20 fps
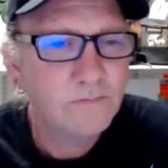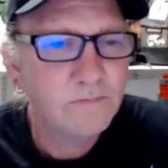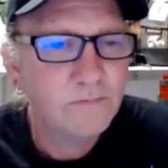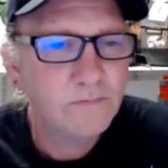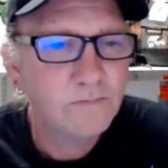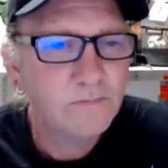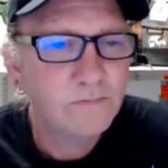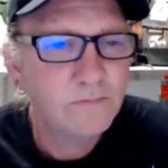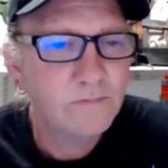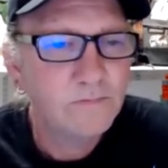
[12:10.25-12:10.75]

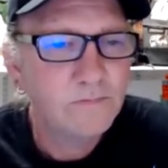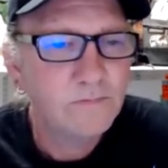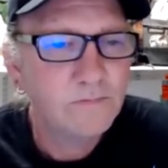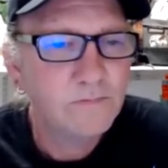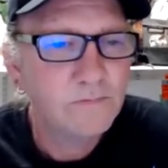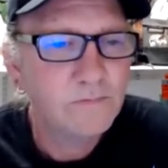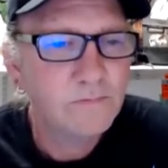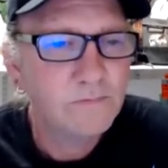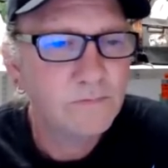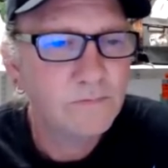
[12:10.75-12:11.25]

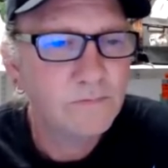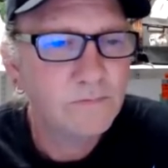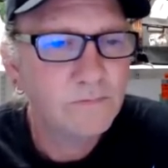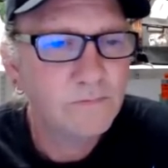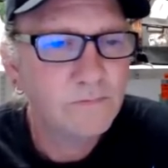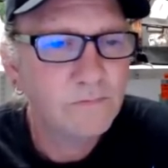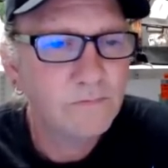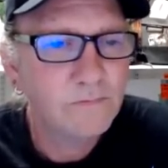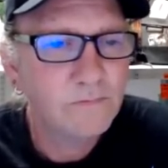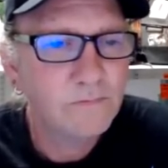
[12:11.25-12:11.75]

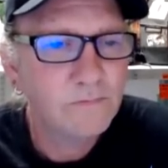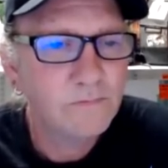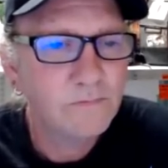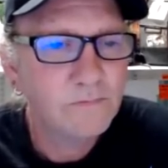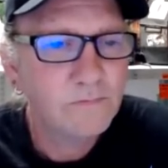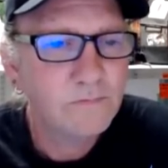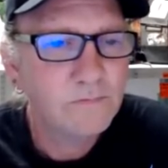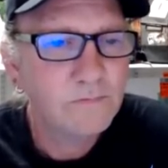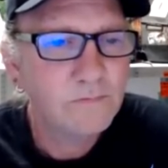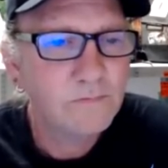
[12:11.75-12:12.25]

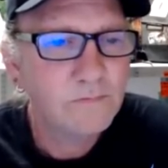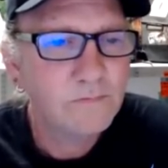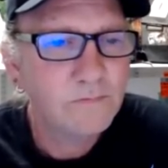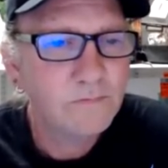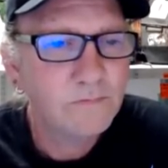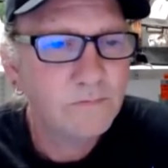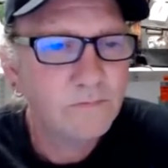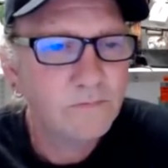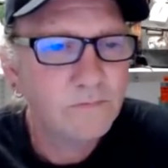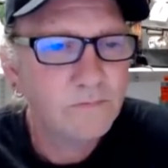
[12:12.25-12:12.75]

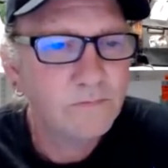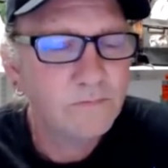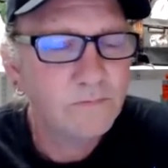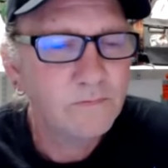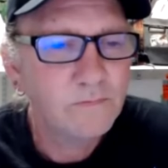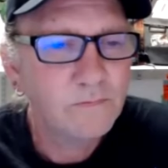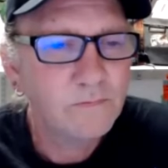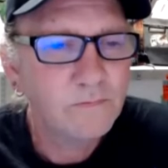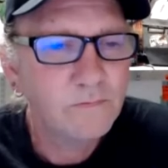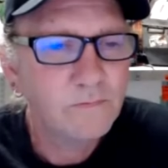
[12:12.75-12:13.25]

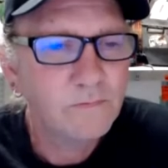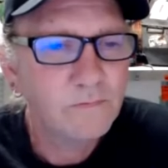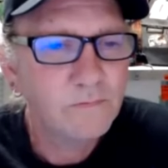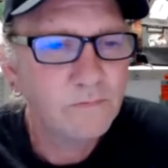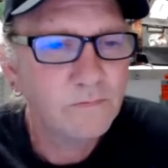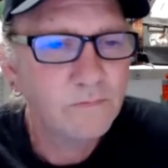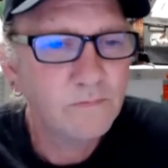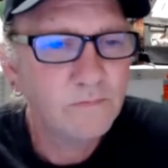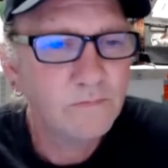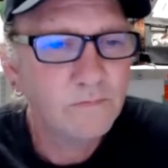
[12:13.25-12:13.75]

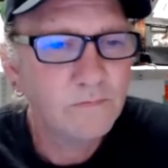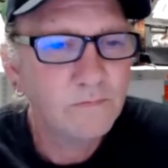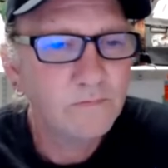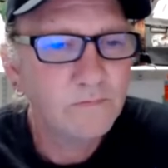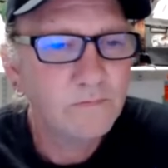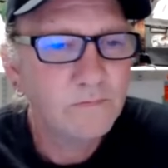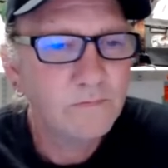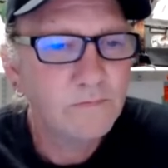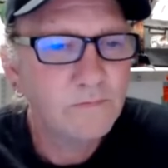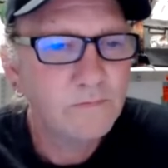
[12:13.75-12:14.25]

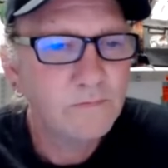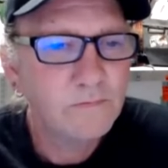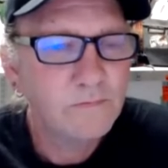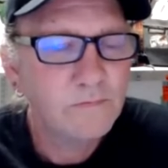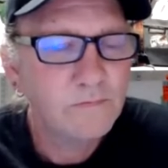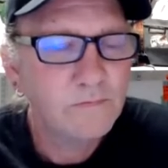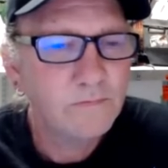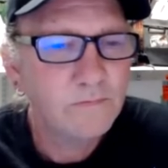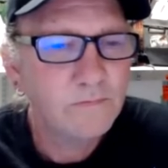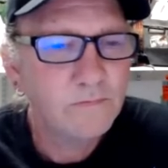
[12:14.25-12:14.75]

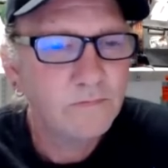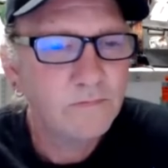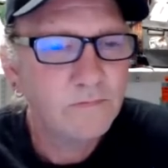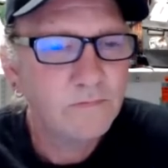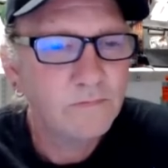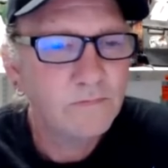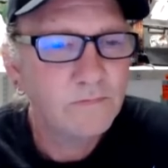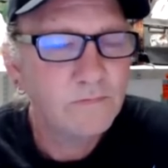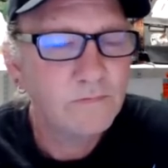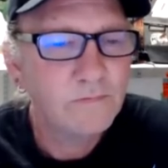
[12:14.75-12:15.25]

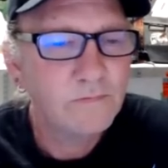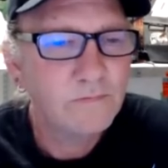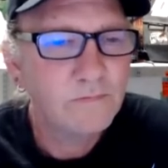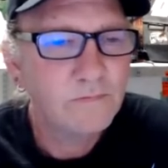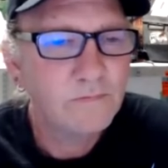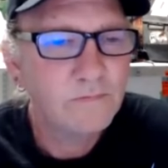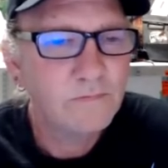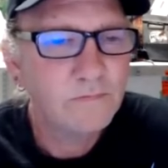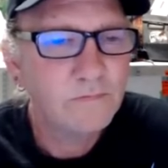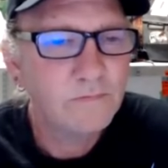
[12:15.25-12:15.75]

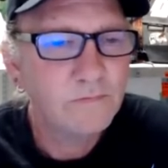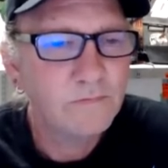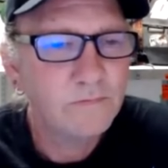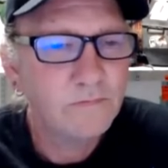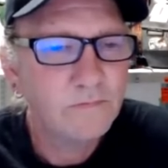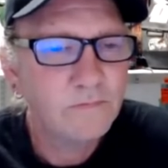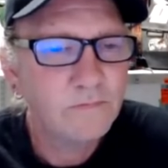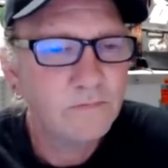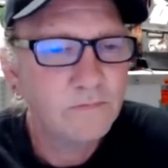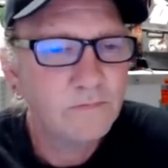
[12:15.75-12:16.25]

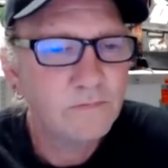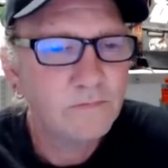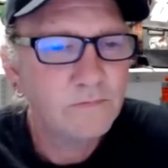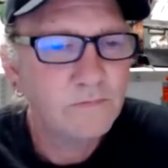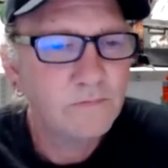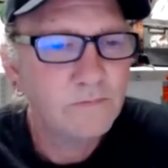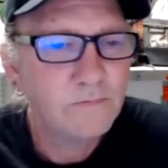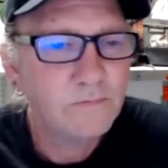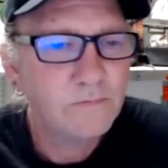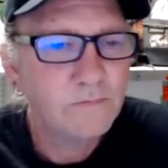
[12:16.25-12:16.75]

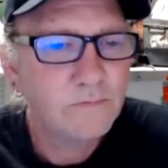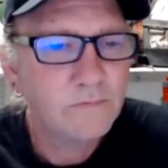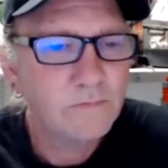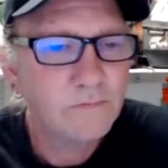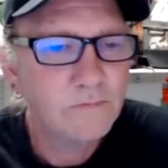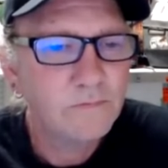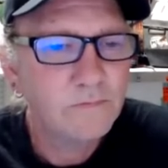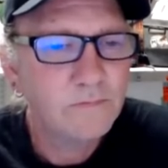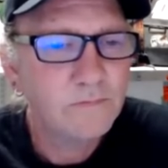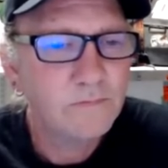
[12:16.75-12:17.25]

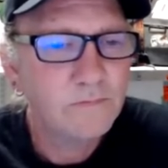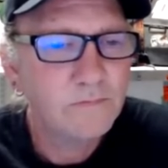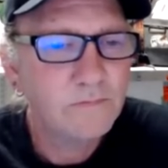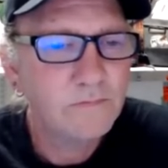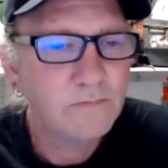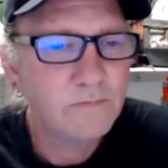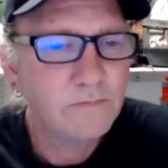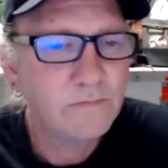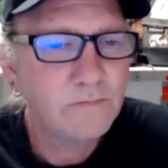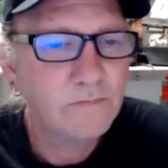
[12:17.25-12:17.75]

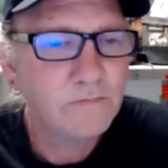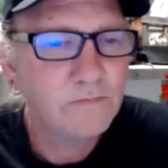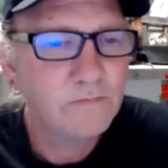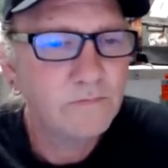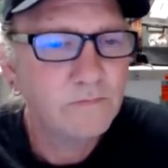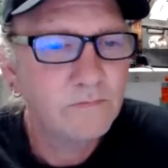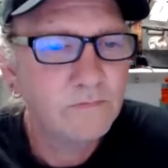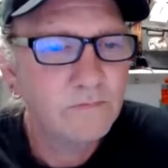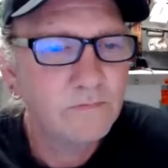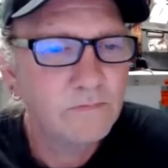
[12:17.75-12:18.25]

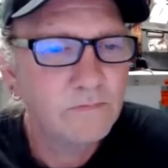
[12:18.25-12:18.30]
No words are spoken by the person on screen.